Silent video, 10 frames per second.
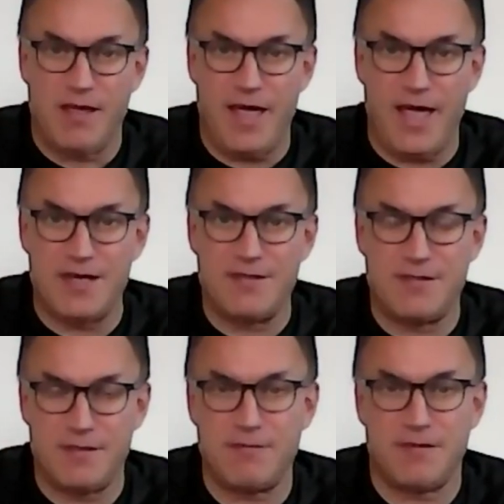And
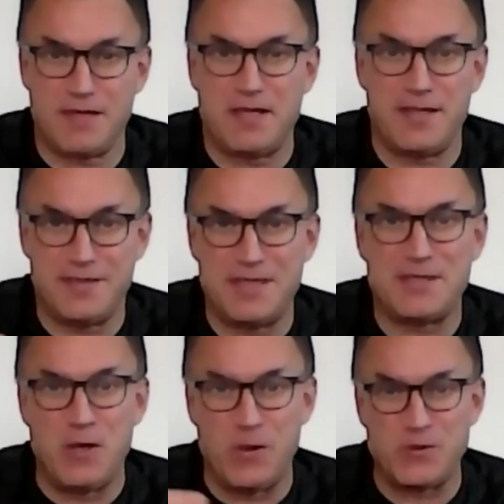the kids need
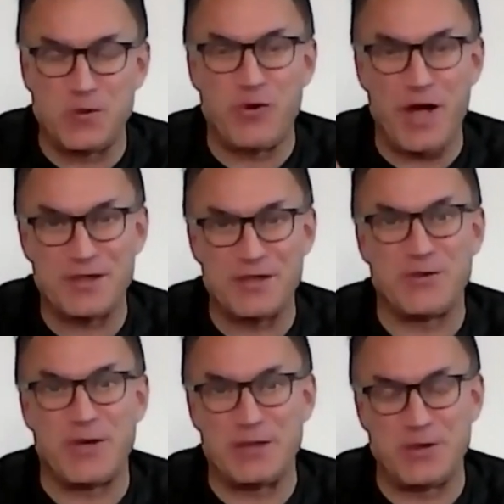loads of practice
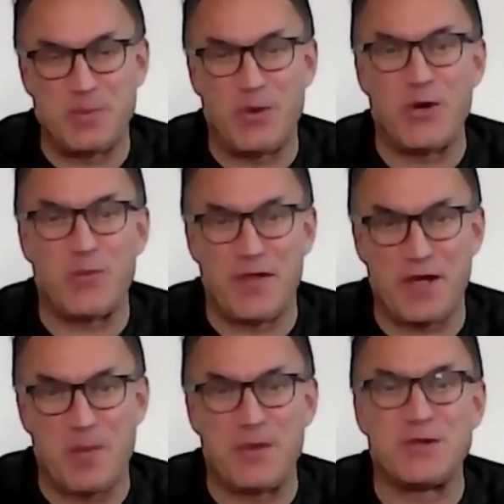to get to the point where they
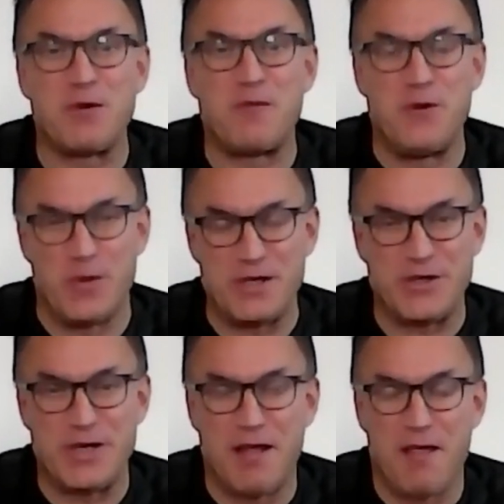can be so fluent
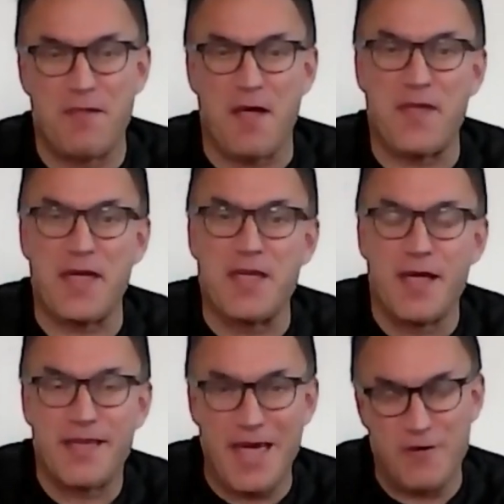that they
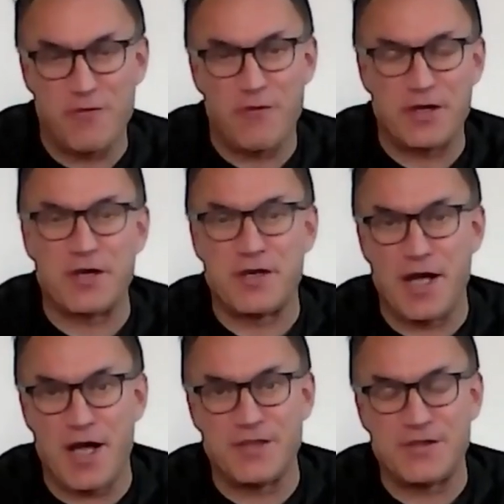can
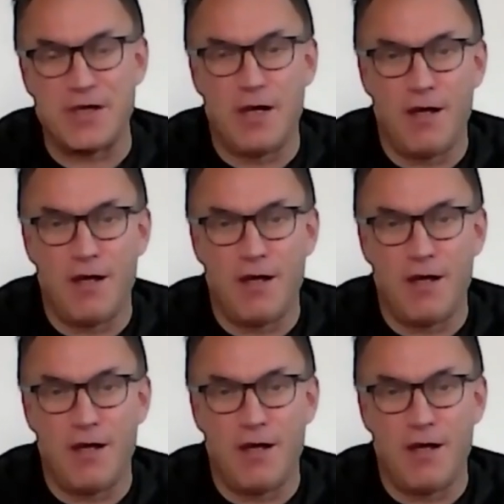recognize